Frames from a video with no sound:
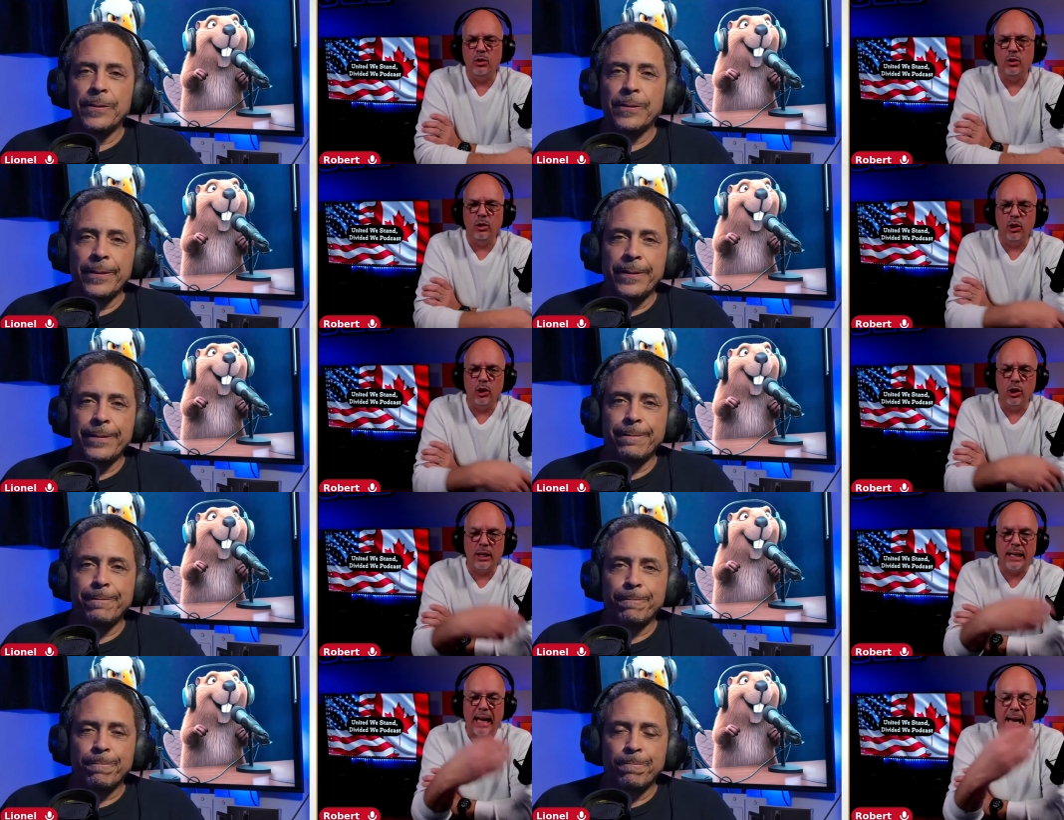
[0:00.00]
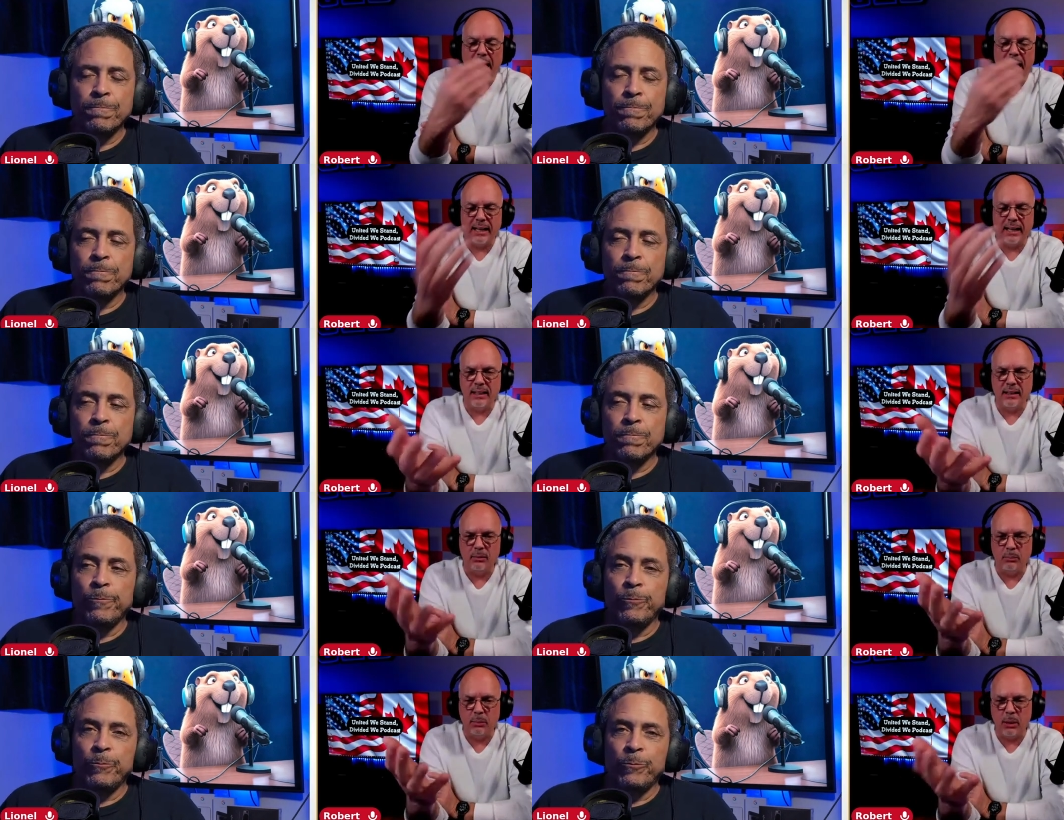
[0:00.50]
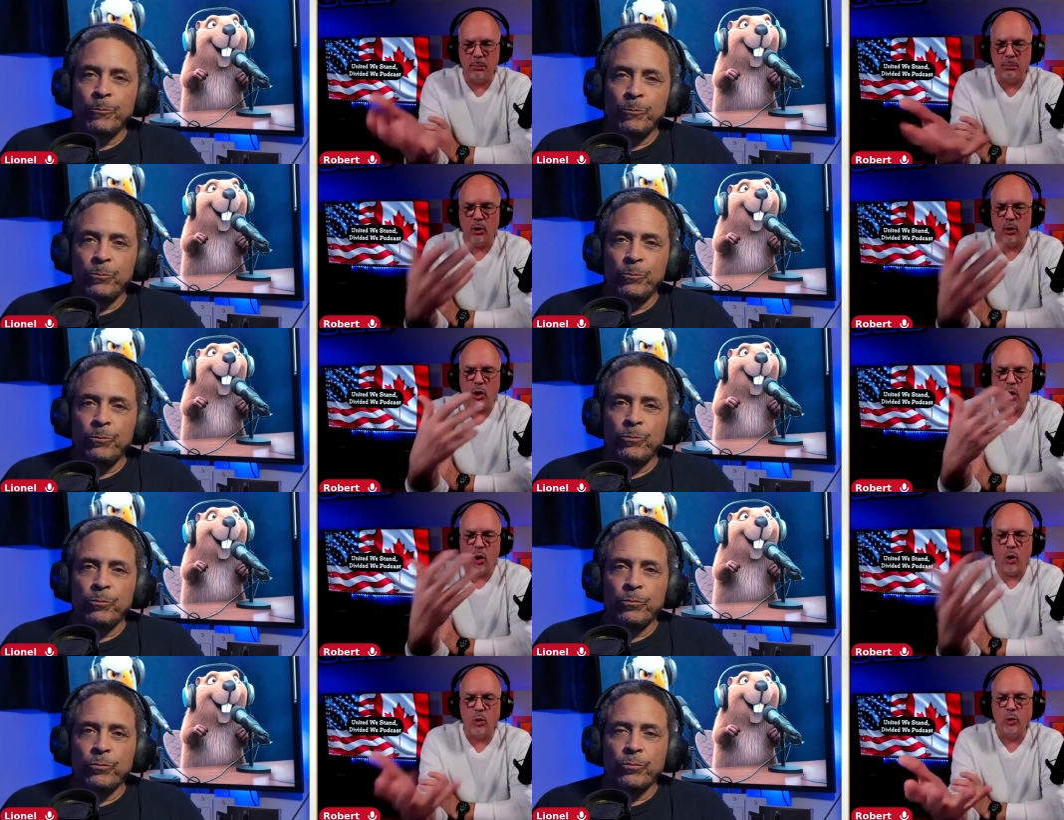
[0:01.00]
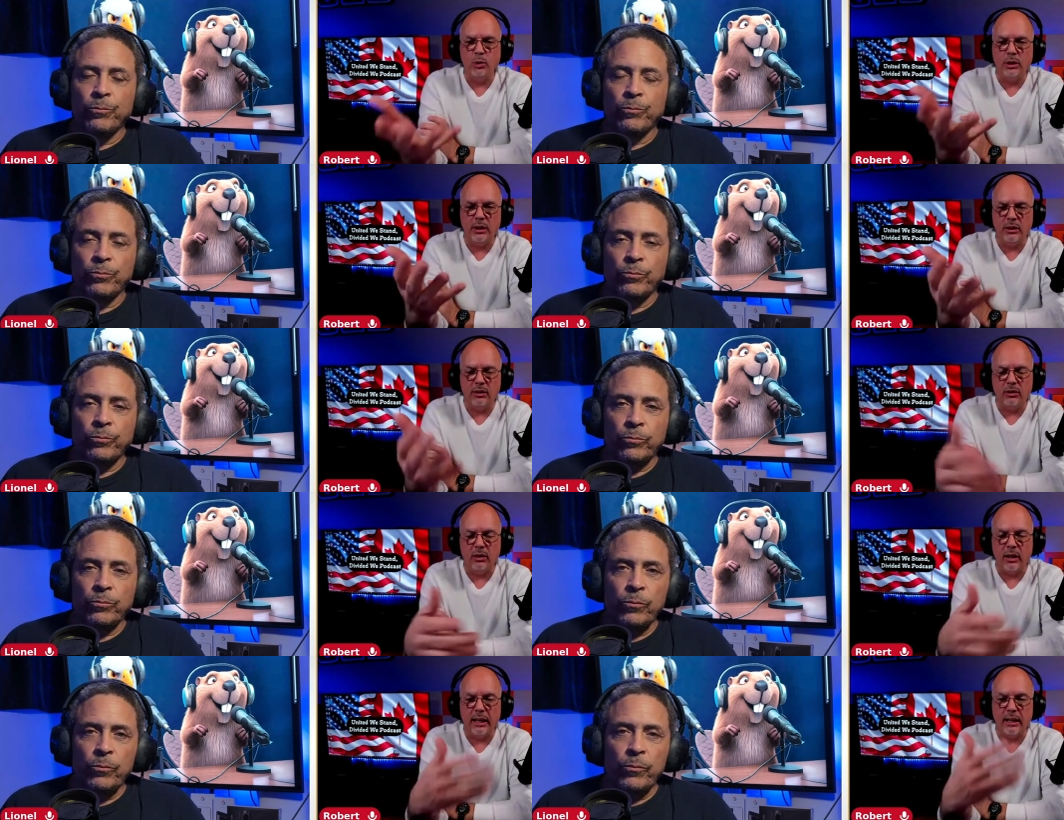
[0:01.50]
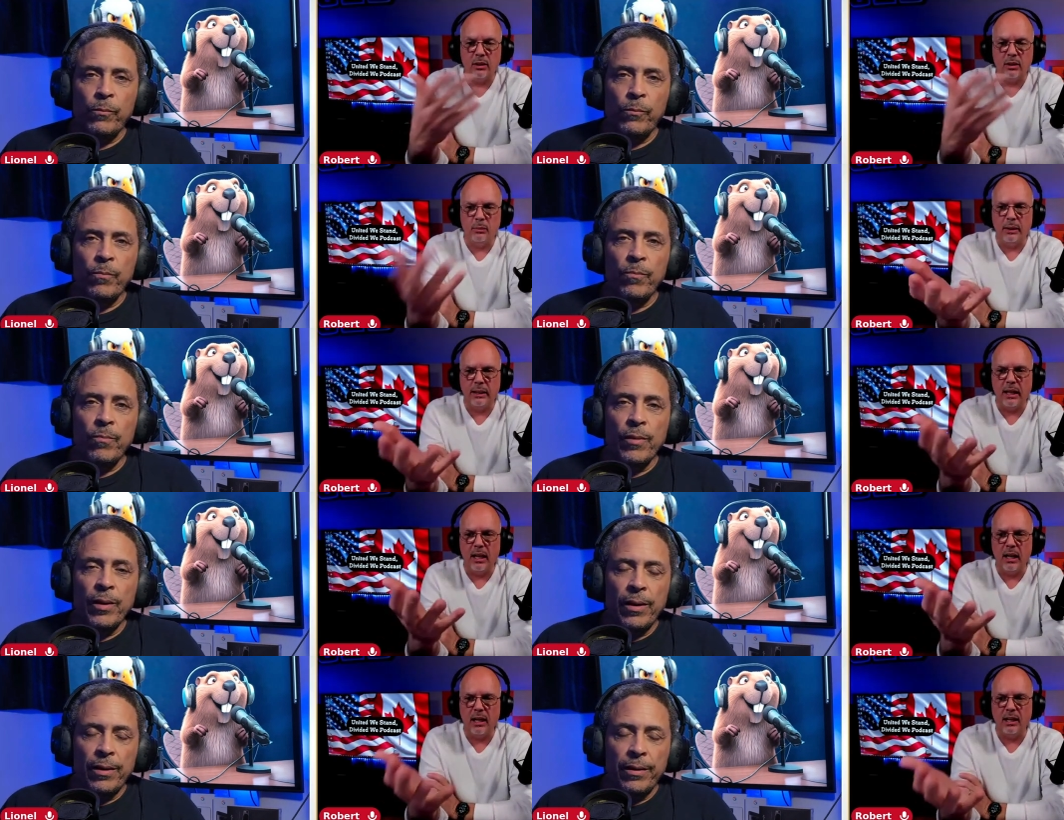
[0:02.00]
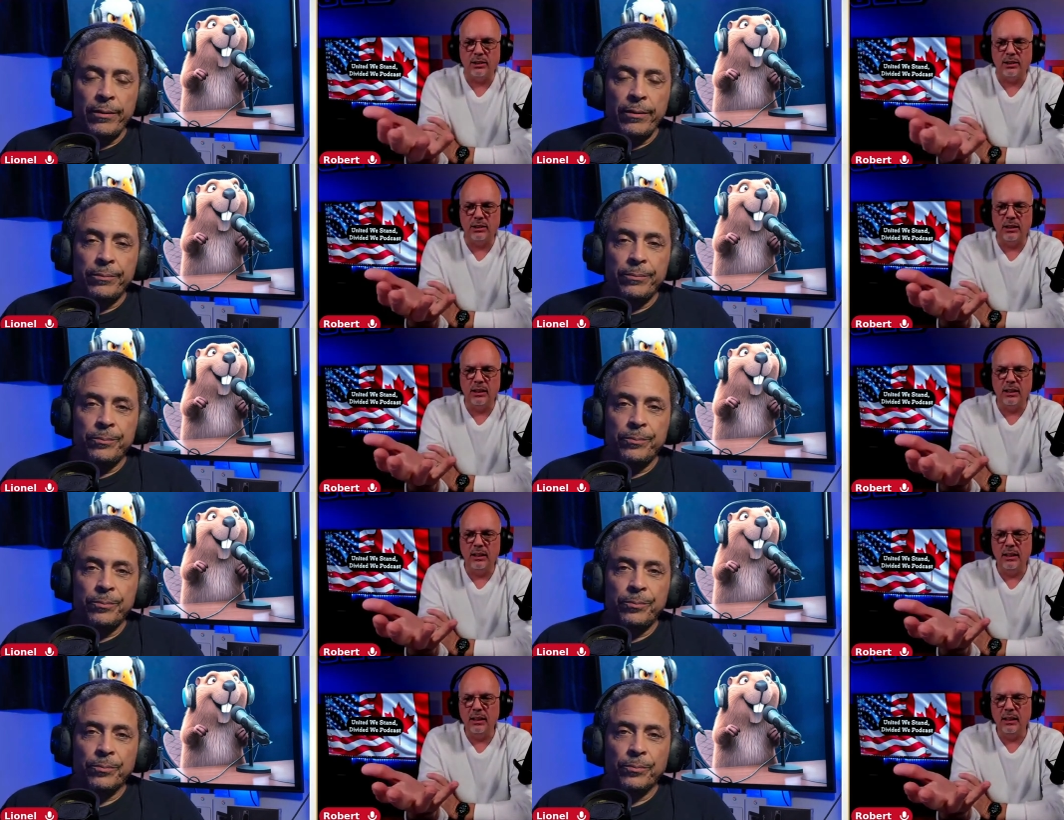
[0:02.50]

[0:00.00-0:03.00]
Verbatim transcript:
Speaker 1: look at it and people hold it and they're like, oh my gosh,